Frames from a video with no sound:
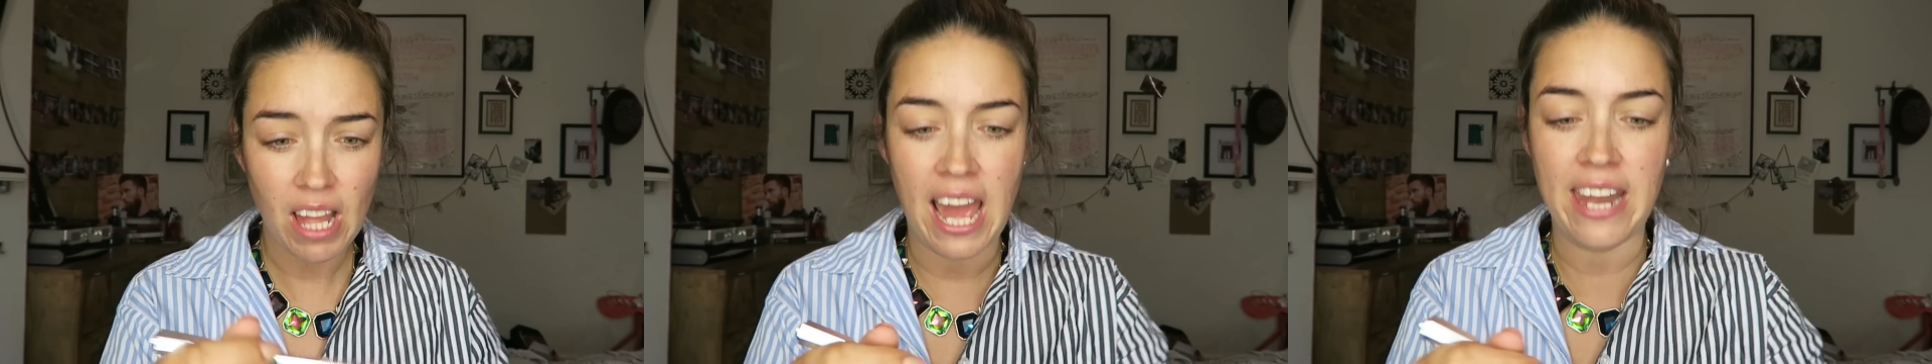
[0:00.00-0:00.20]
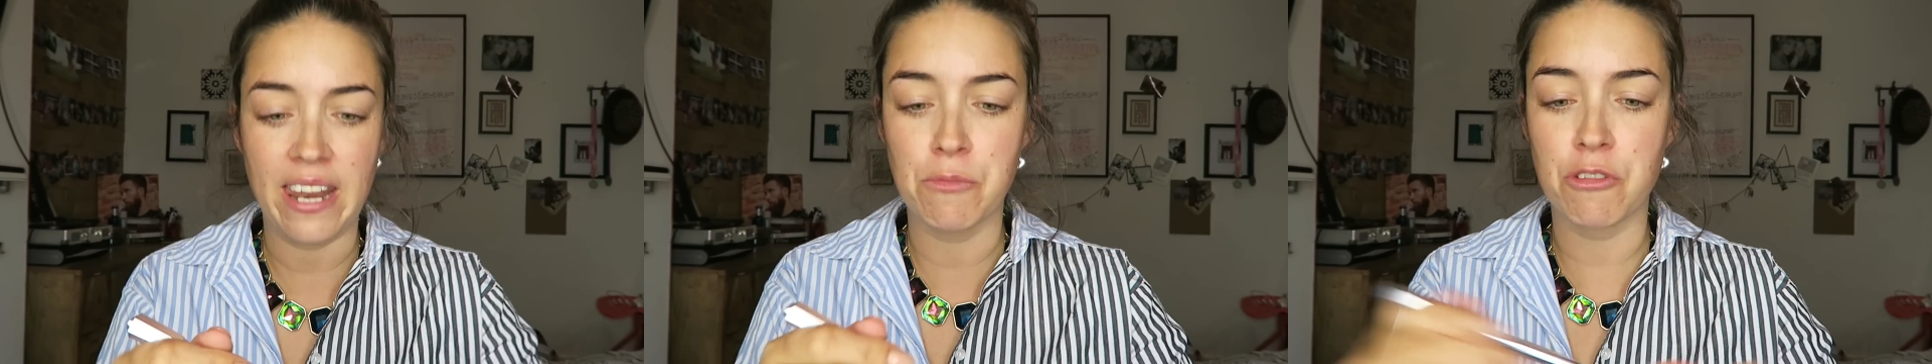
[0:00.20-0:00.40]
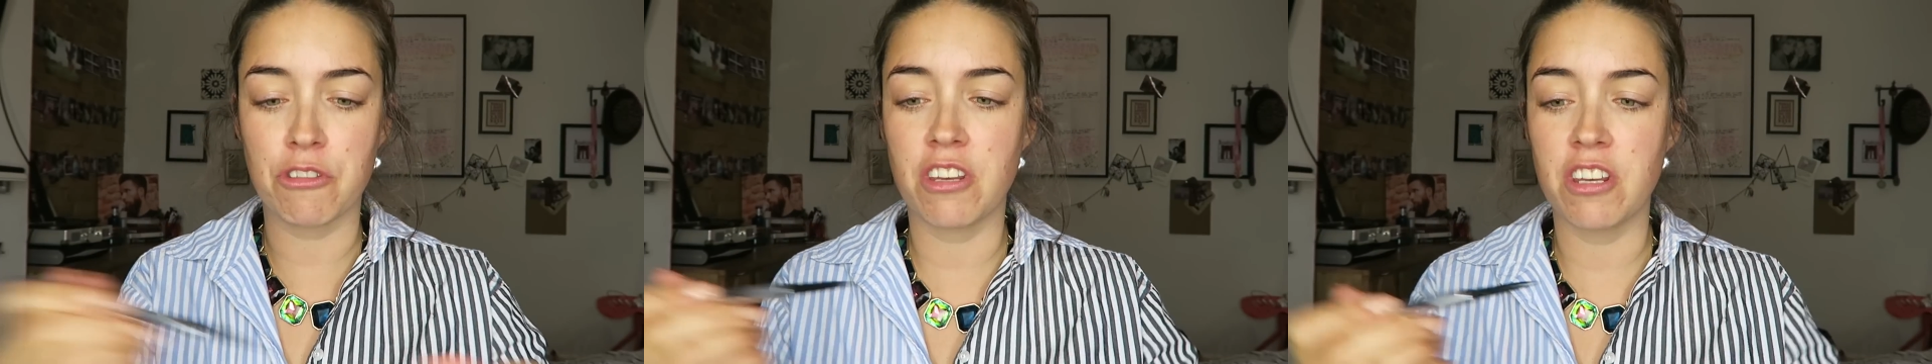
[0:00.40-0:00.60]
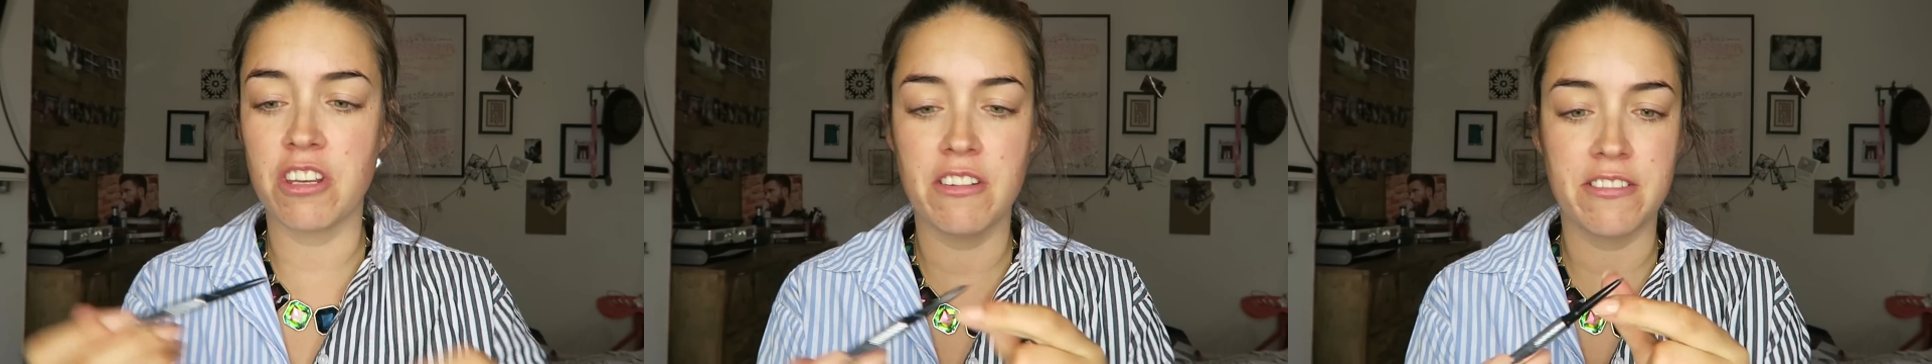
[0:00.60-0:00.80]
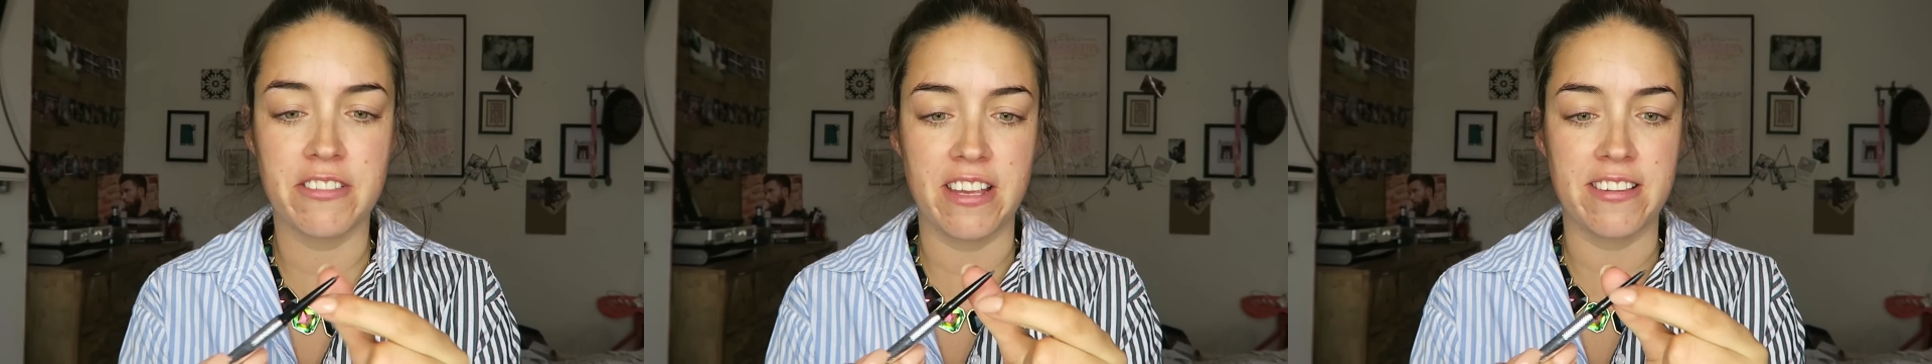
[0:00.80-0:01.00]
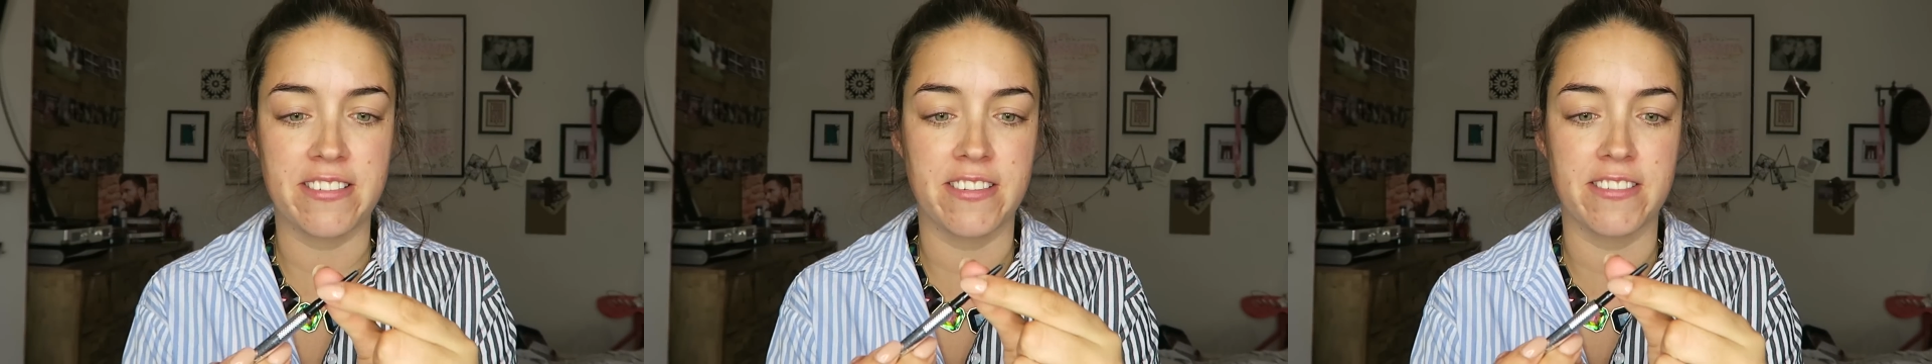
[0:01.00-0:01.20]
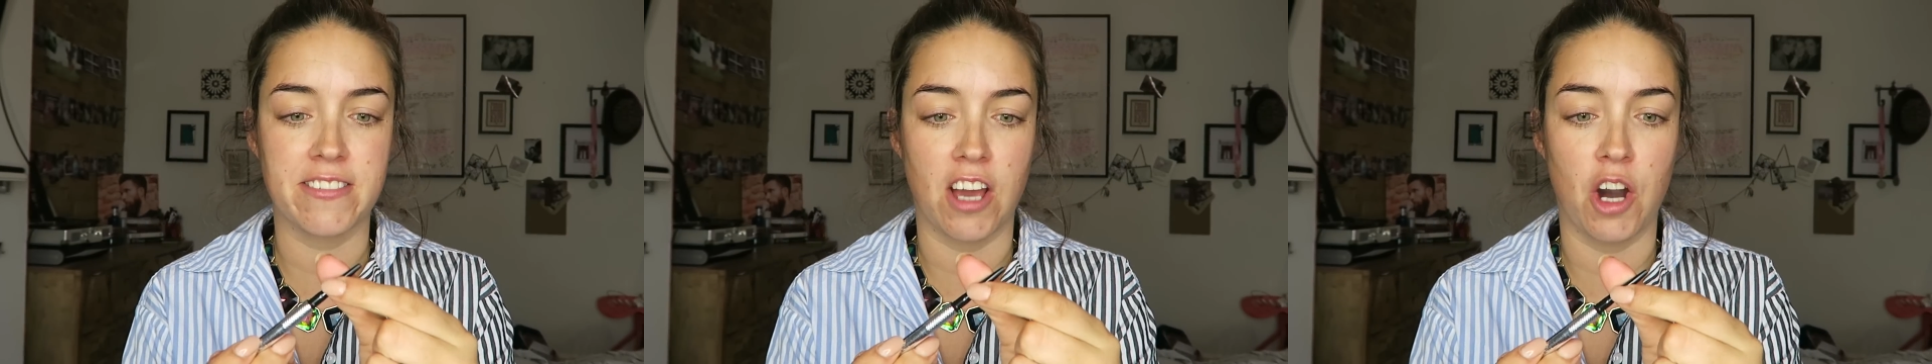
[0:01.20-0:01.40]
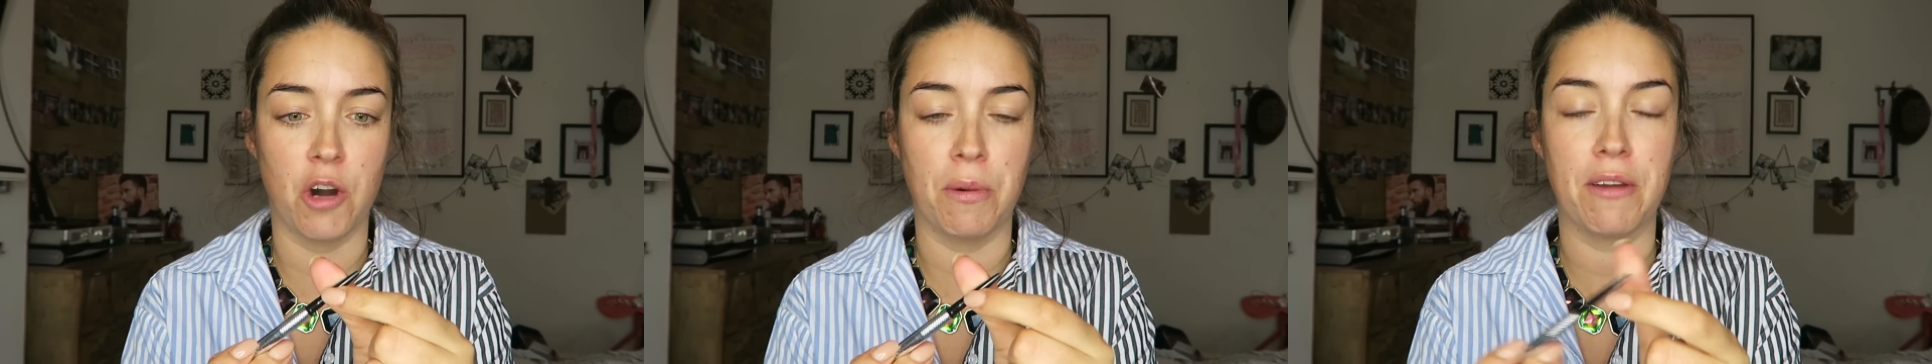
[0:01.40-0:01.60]
And I'm just gonna use this to
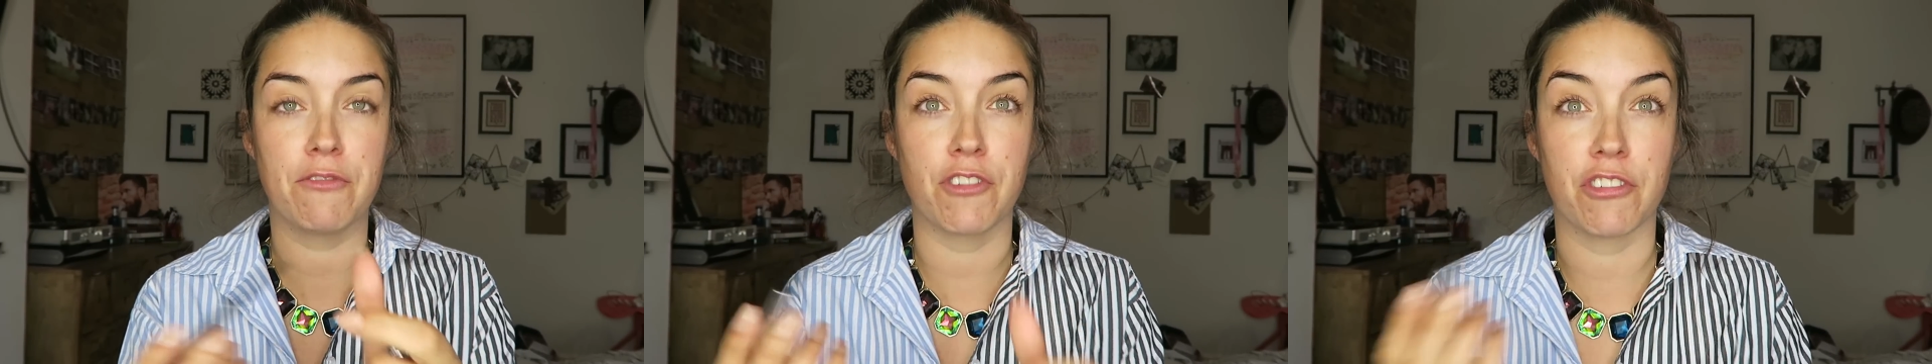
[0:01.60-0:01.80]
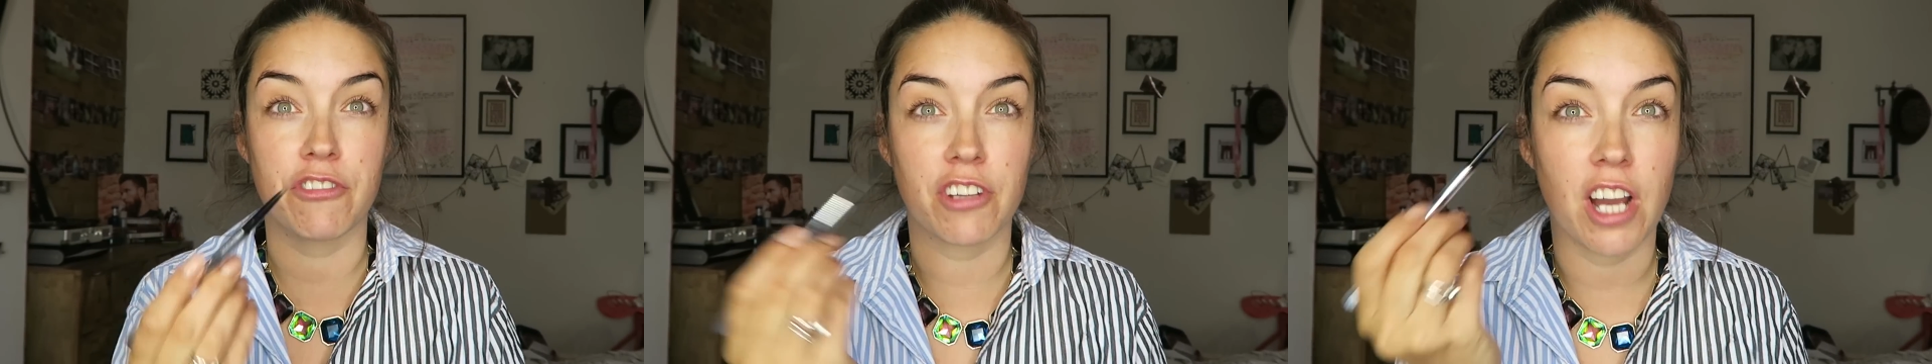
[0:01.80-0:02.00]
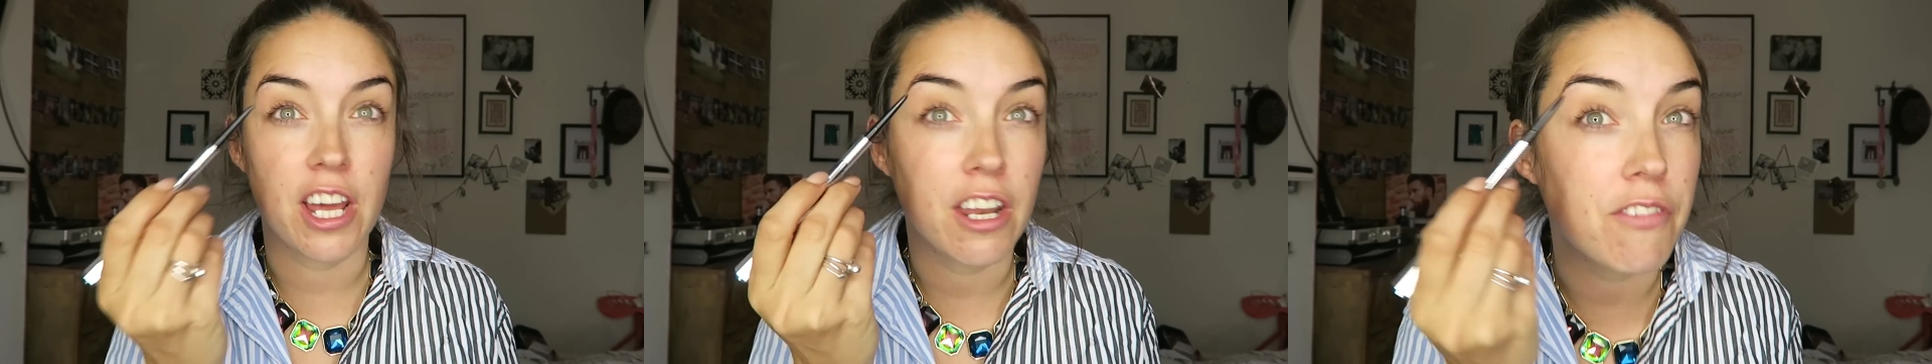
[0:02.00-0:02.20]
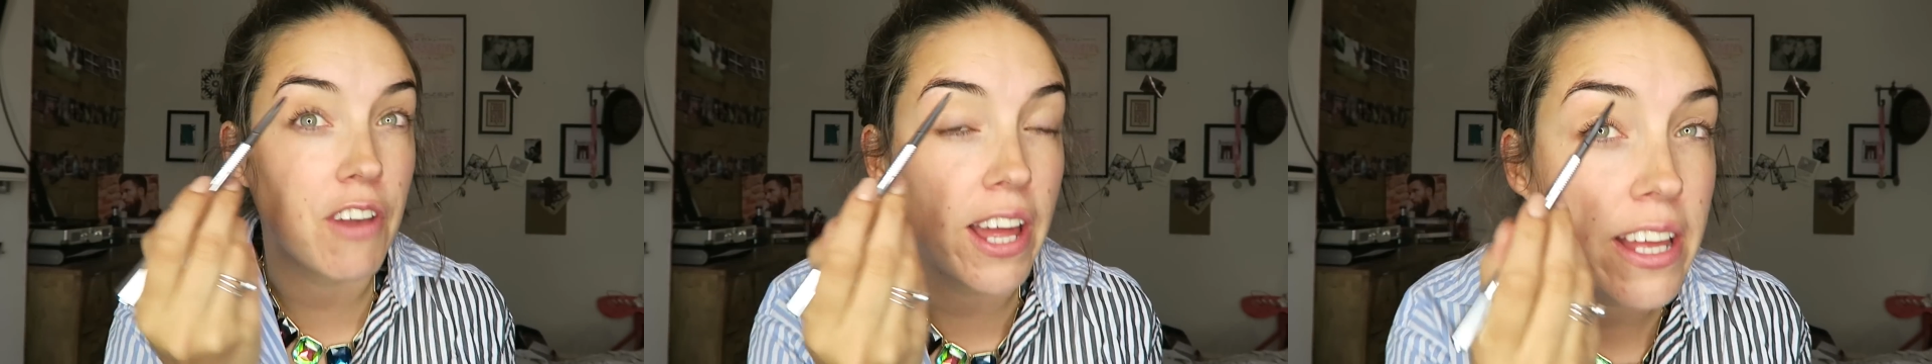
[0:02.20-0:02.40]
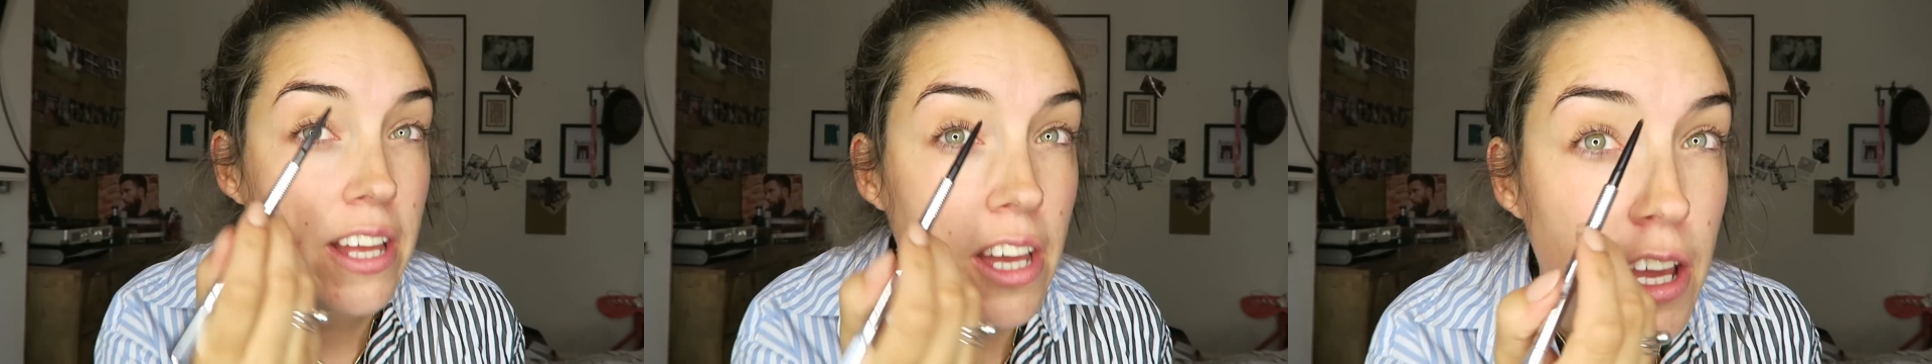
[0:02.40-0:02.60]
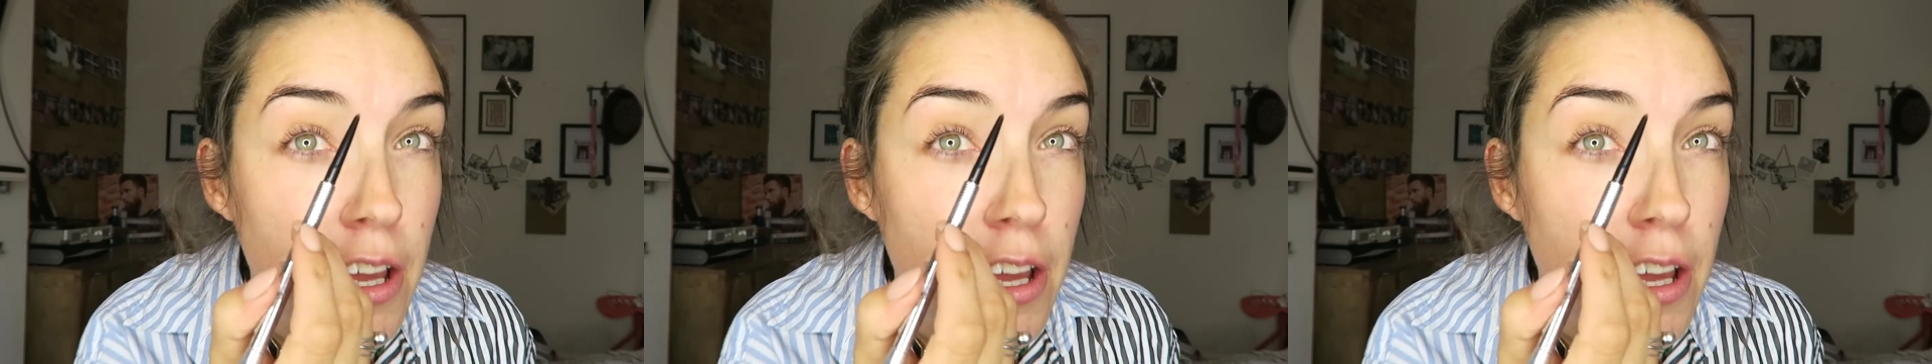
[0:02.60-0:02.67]
start with, just to kind of like